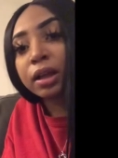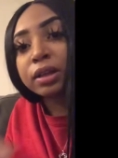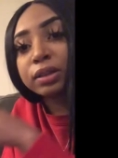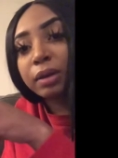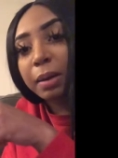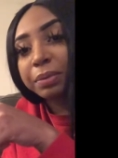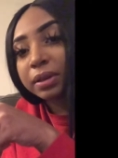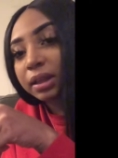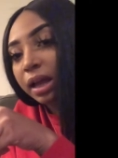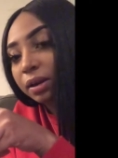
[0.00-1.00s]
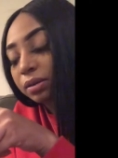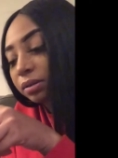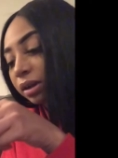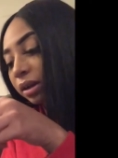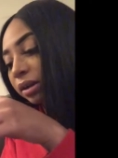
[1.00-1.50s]
So I put that on
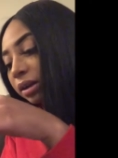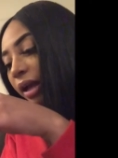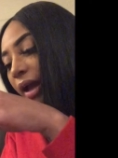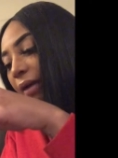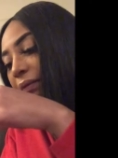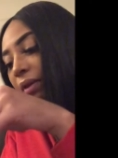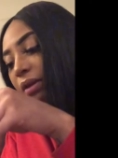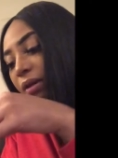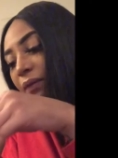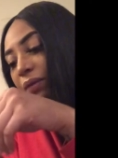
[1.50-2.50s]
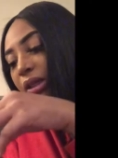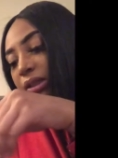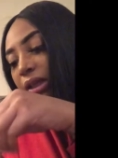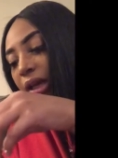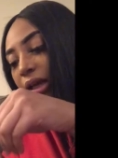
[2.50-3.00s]
there. Now I'm gonna
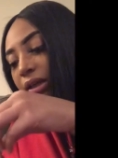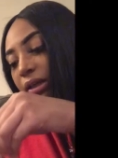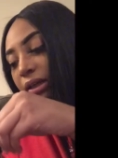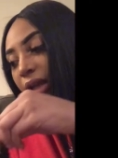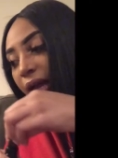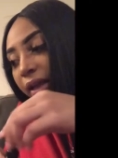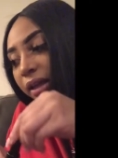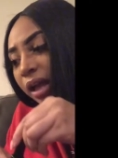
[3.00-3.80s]
sit it under the light.